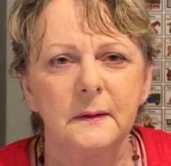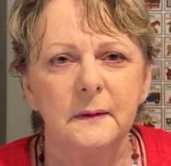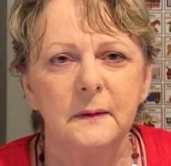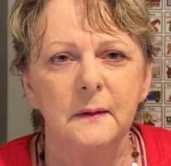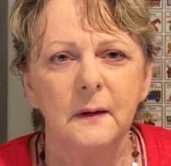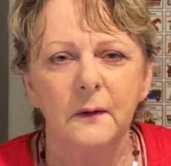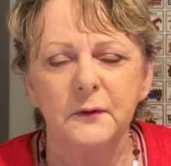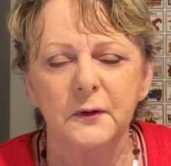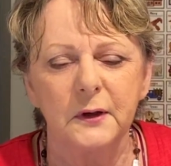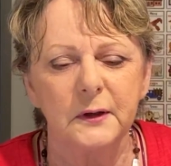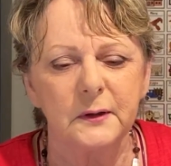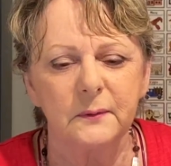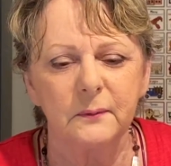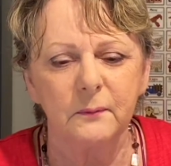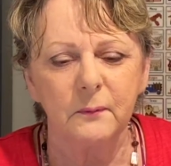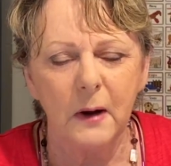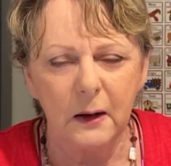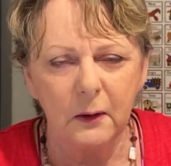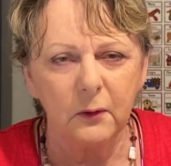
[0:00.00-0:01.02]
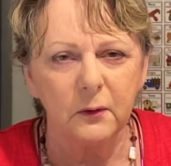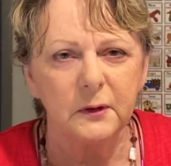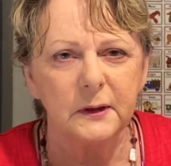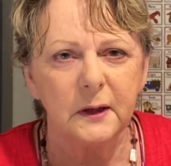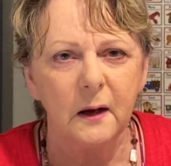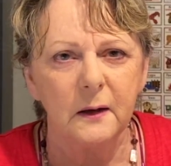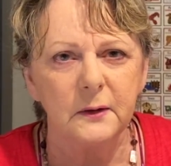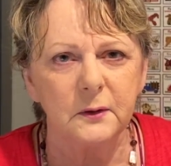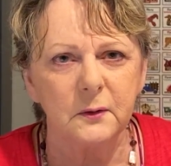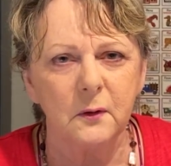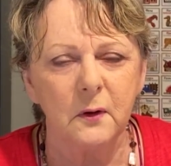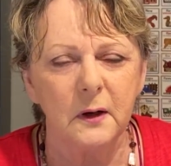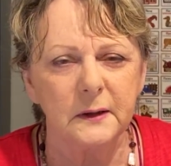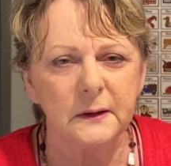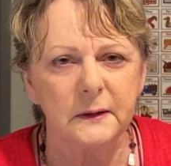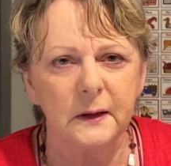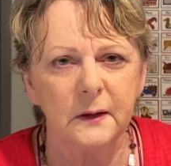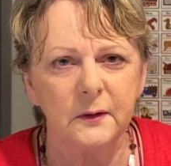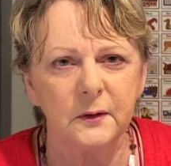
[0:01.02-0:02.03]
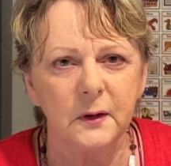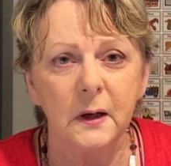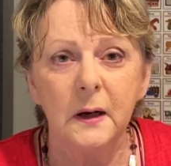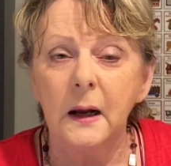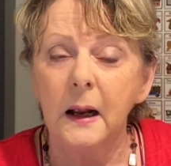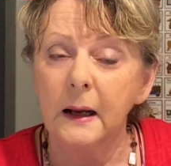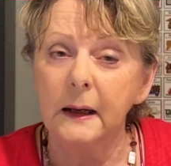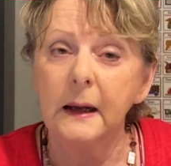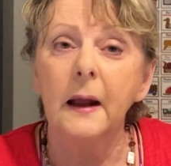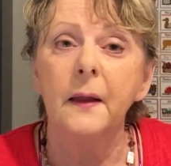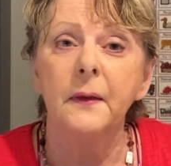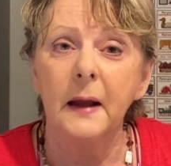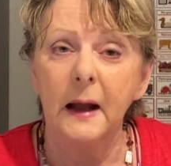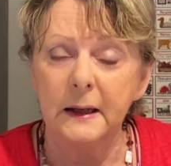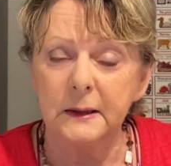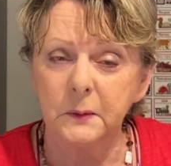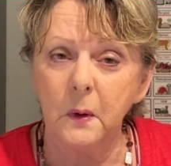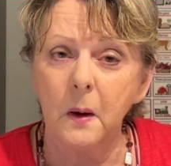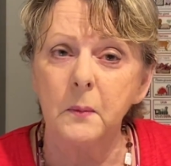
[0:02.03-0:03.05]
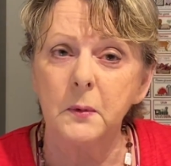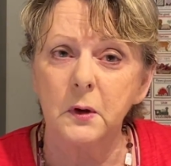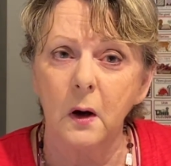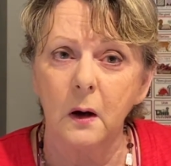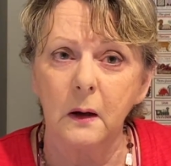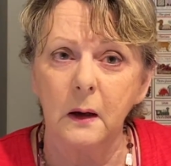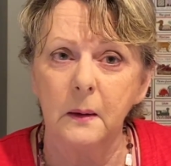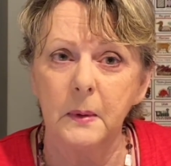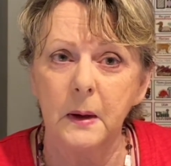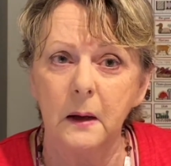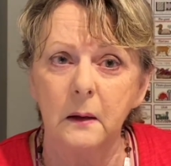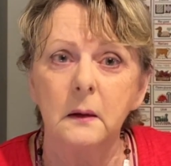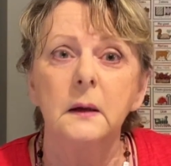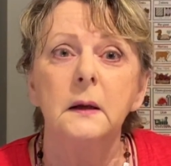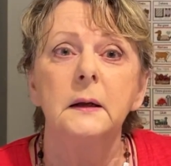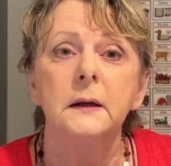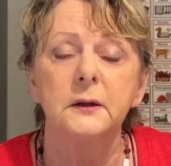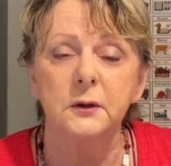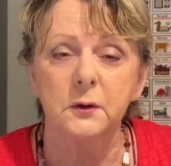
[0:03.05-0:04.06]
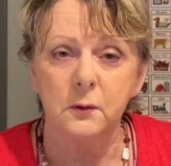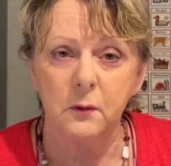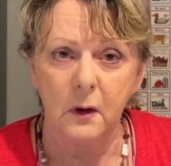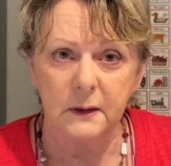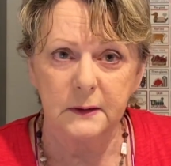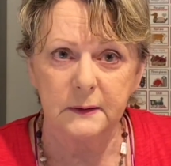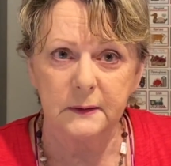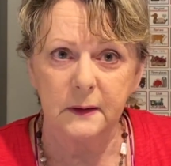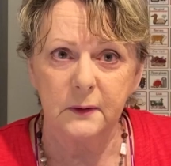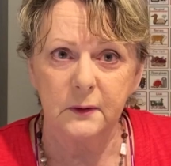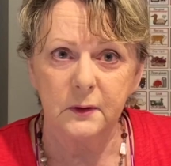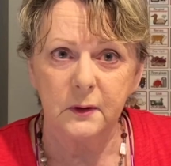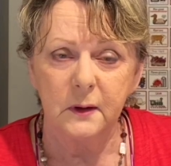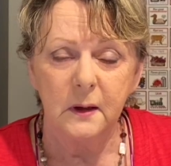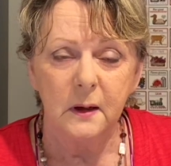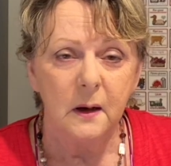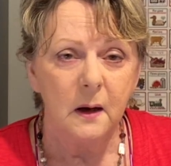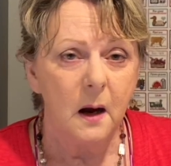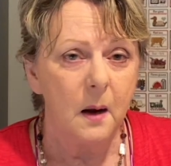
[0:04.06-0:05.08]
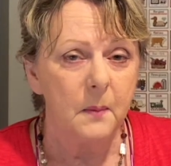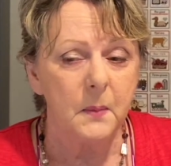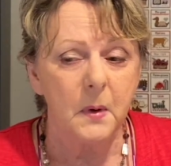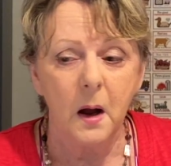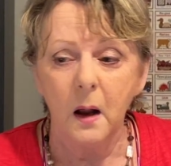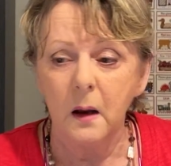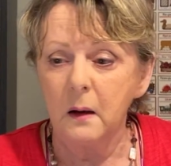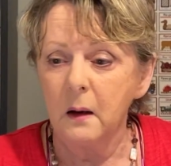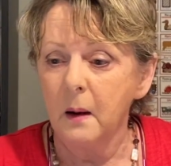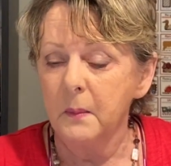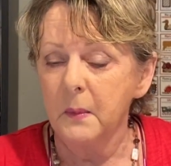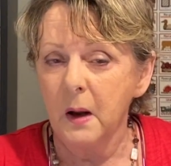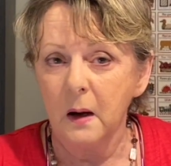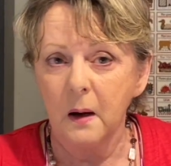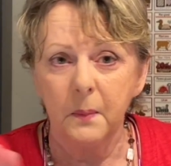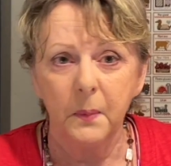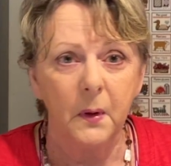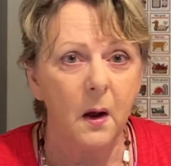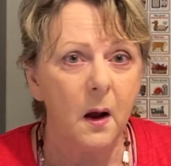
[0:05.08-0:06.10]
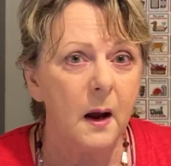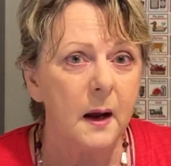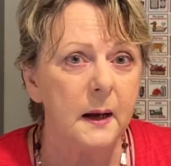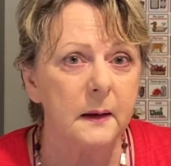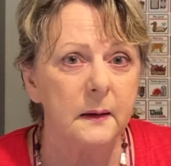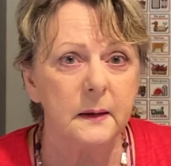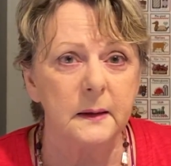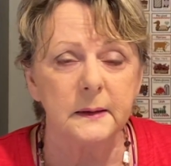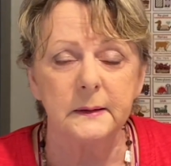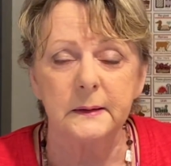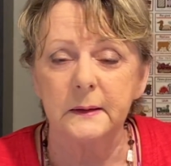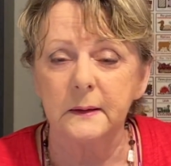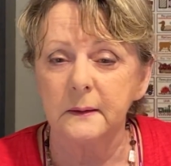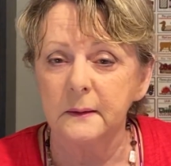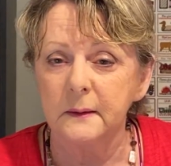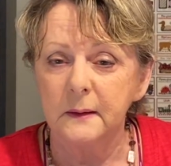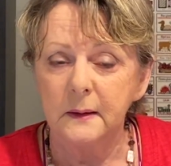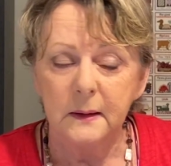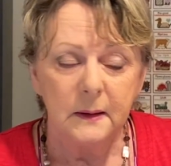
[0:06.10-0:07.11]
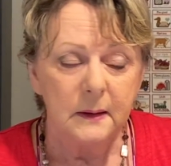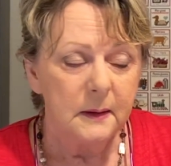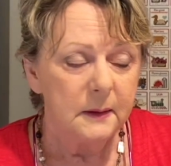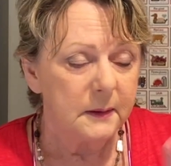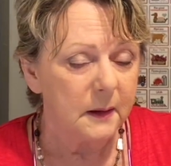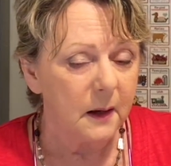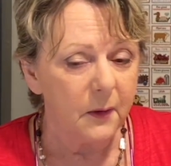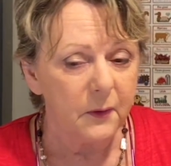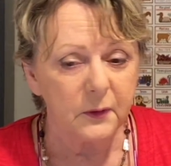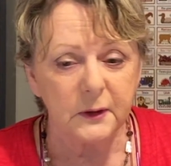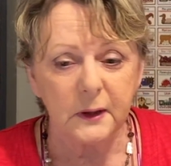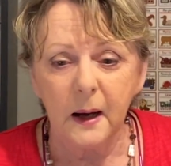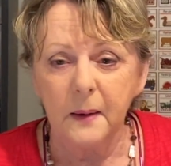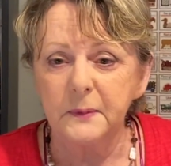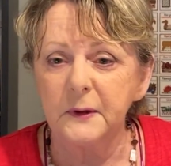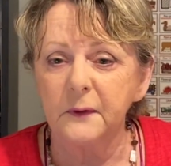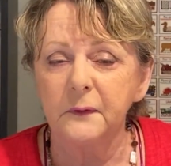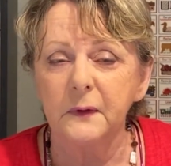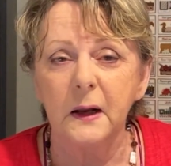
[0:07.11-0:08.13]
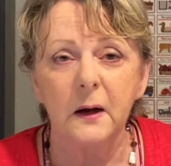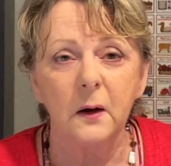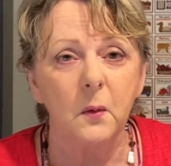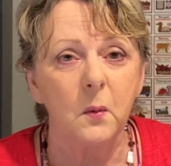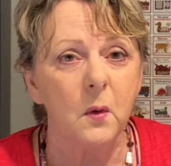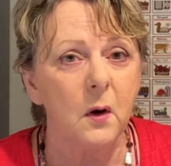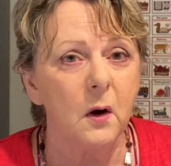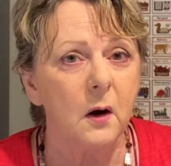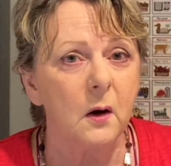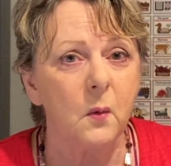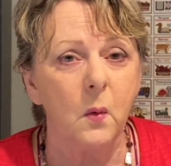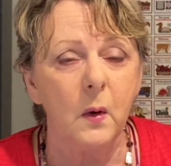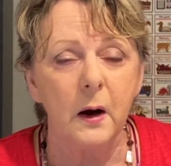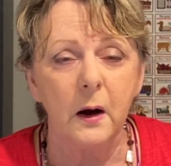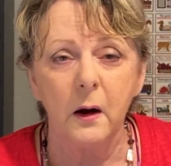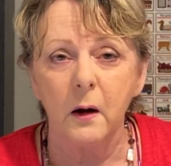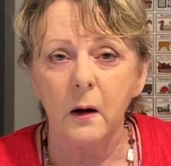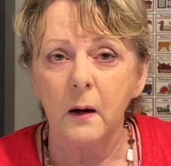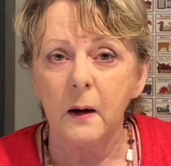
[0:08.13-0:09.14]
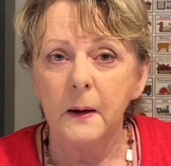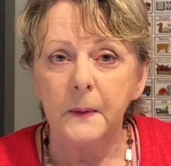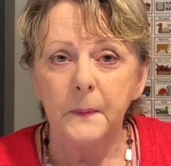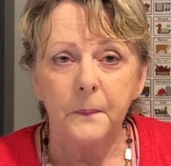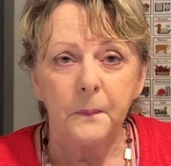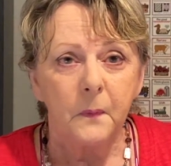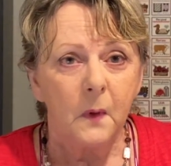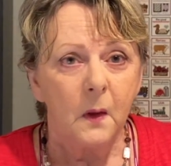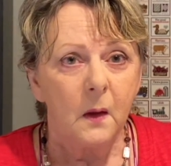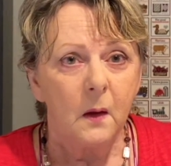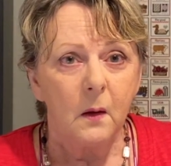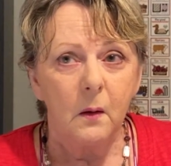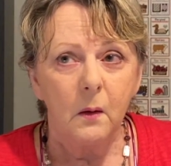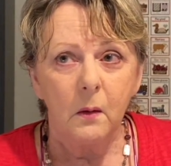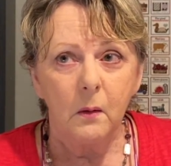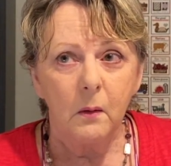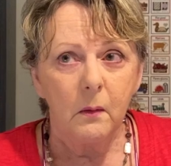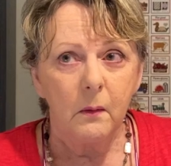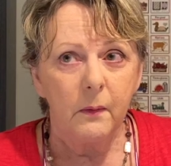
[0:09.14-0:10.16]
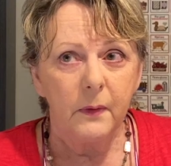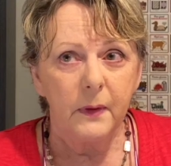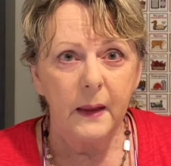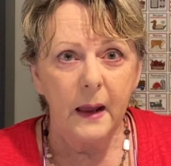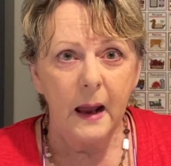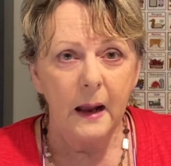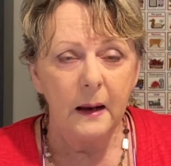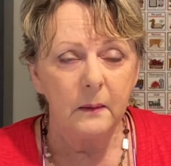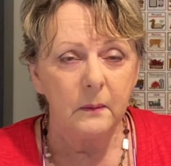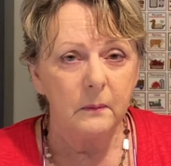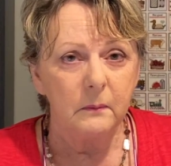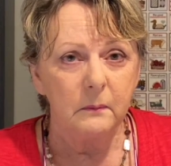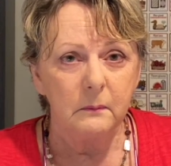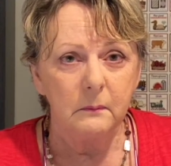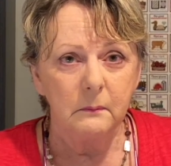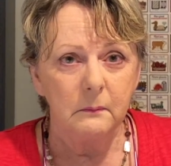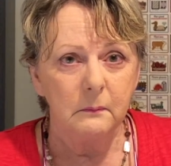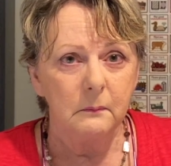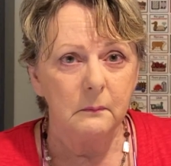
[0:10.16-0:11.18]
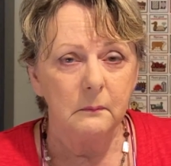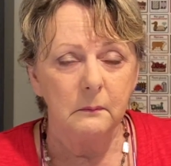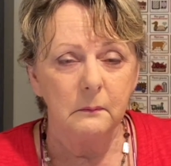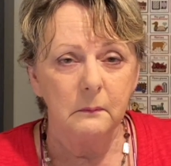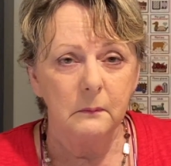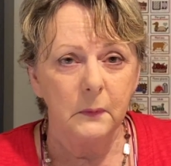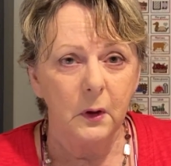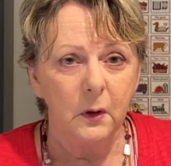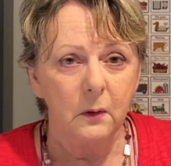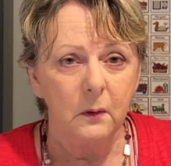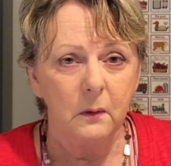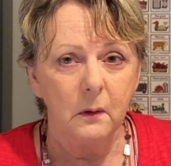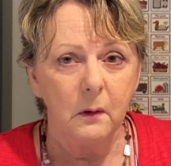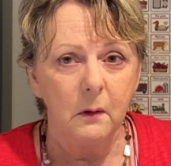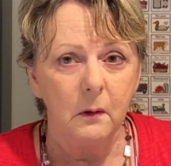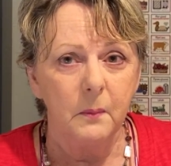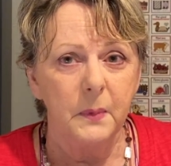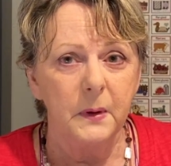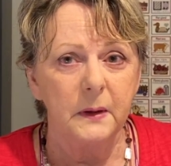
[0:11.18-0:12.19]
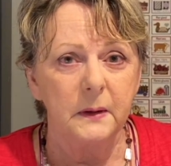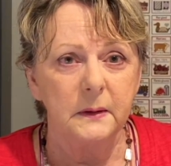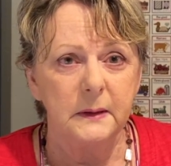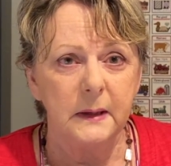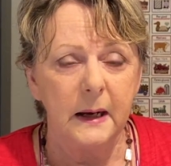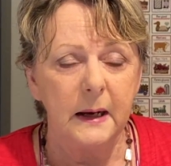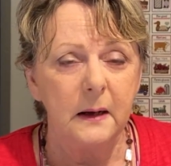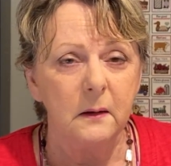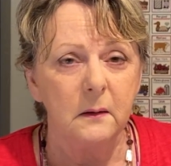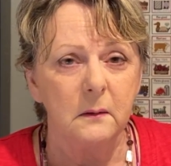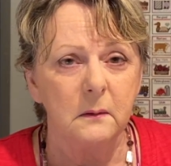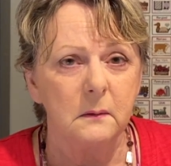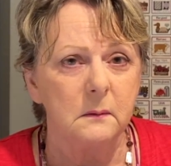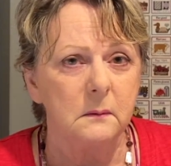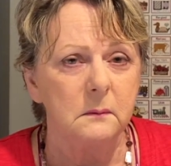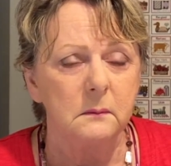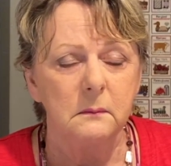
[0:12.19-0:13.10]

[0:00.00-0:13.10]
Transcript: of just regular size cross stitch. And again, that's what I'm talking about, is cross stitch. I'm not applying this to other types of needlework where that little urban tail